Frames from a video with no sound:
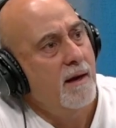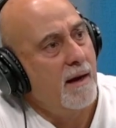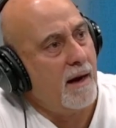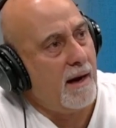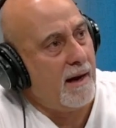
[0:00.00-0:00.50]

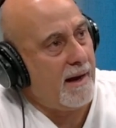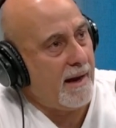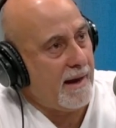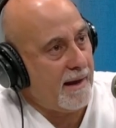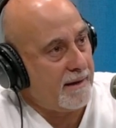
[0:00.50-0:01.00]

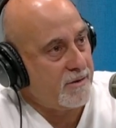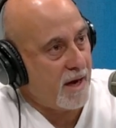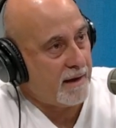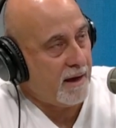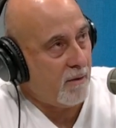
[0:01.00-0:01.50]
and
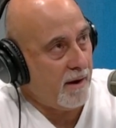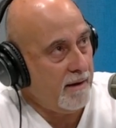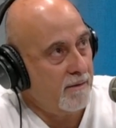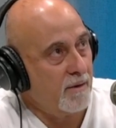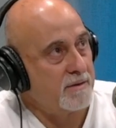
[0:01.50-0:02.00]
John Elway
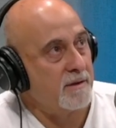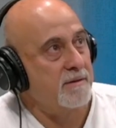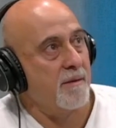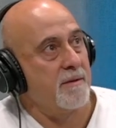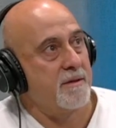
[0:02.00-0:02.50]
wasn't DeBerg.